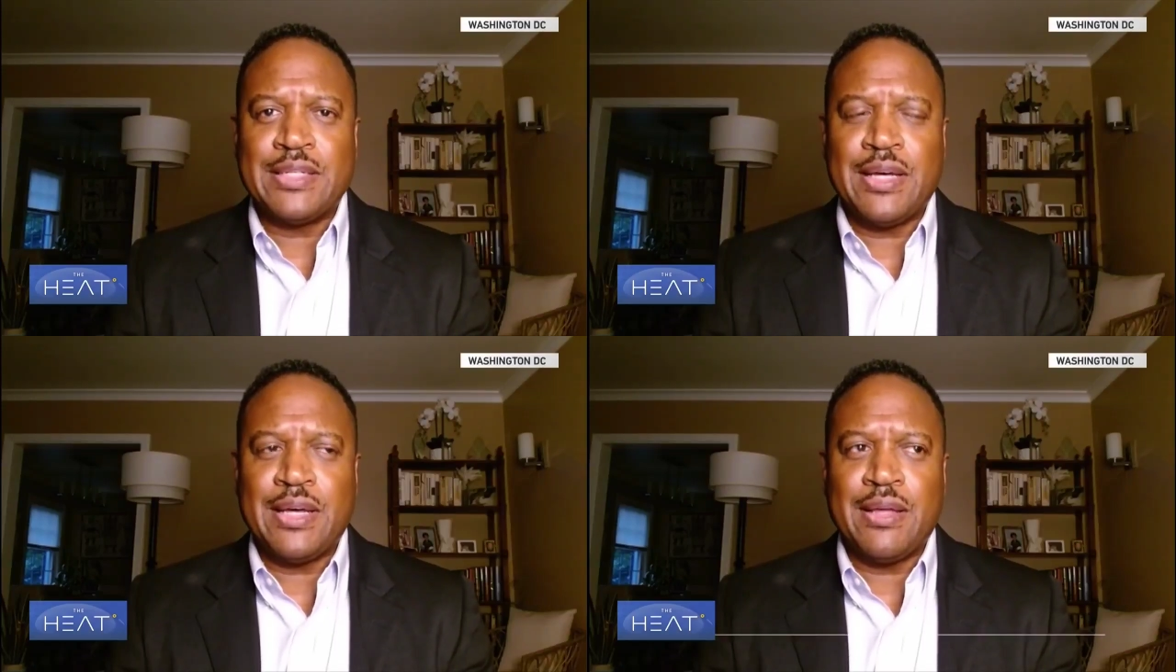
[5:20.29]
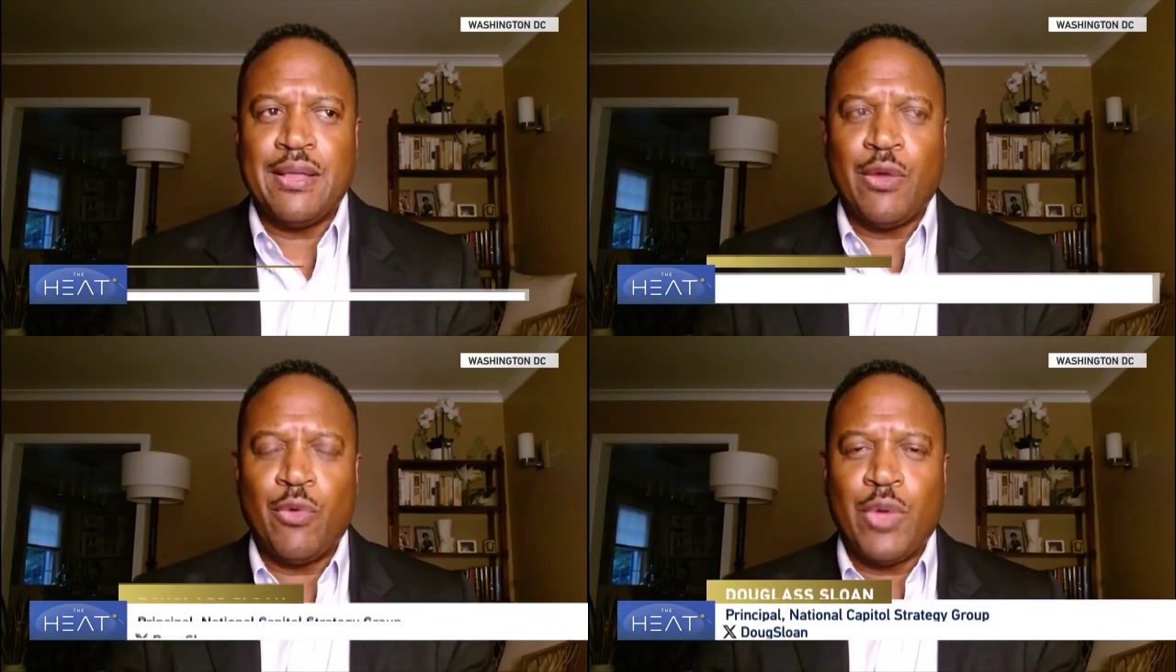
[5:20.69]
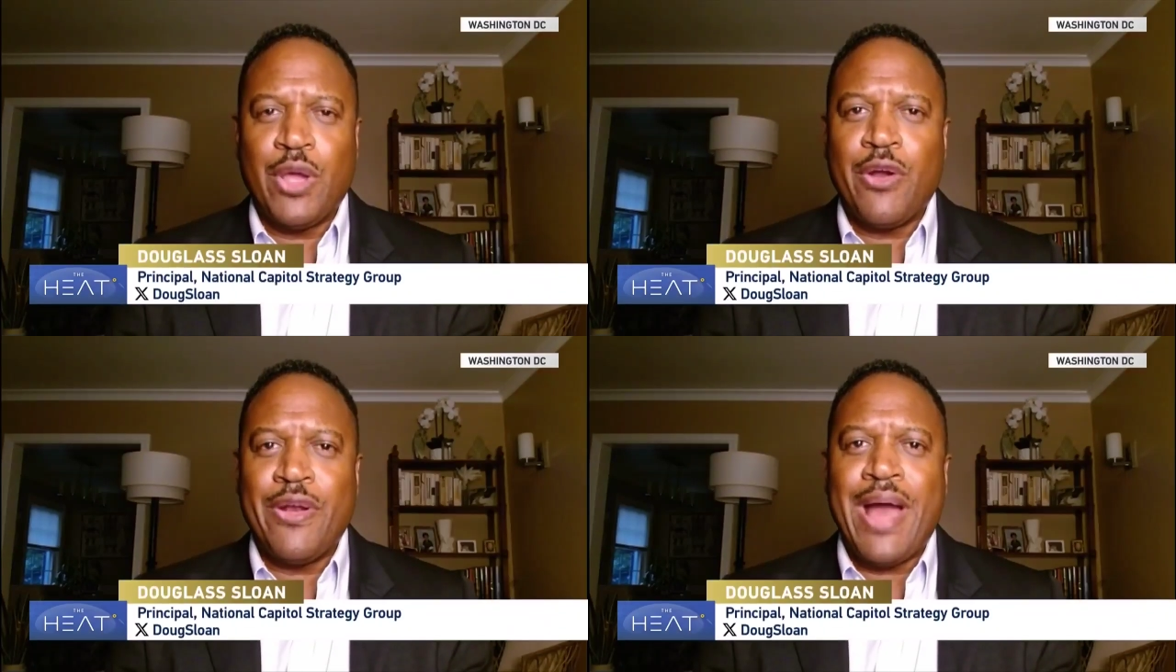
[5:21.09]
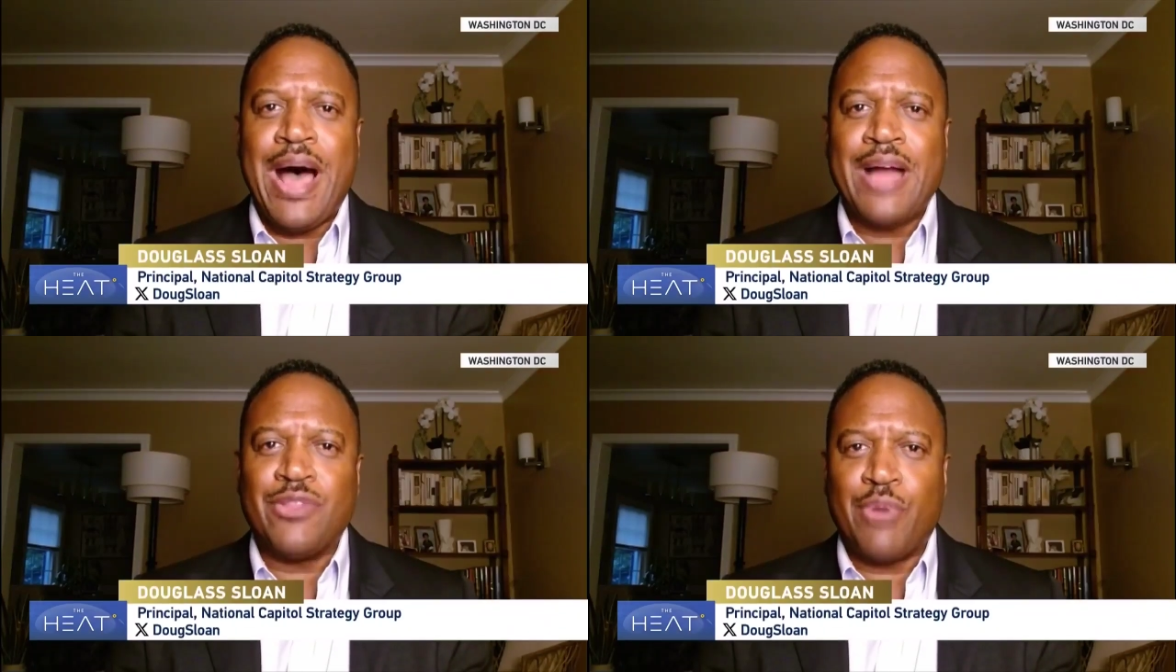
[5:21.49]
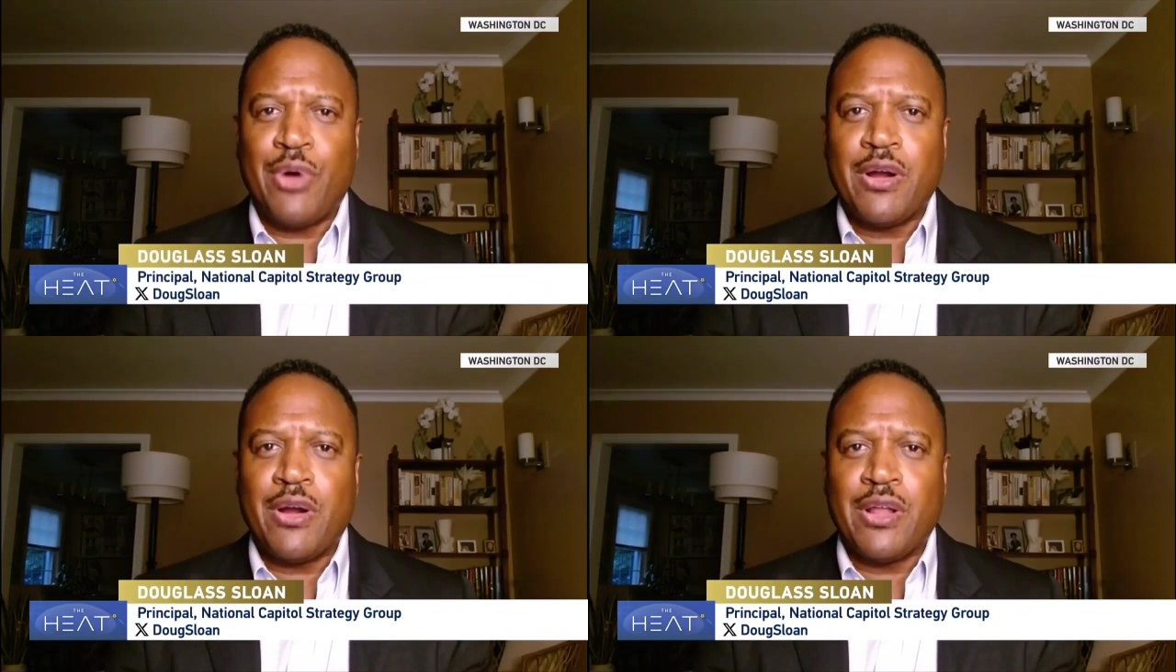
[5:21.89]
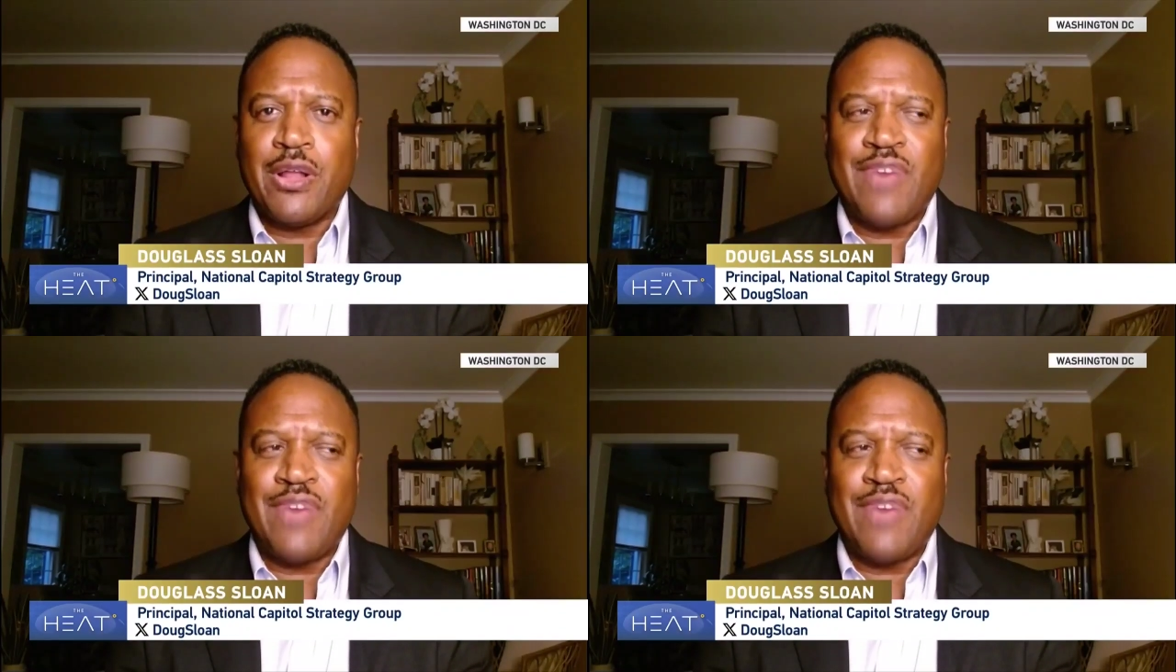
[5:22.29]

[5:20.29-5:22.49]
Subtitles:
We are not the party of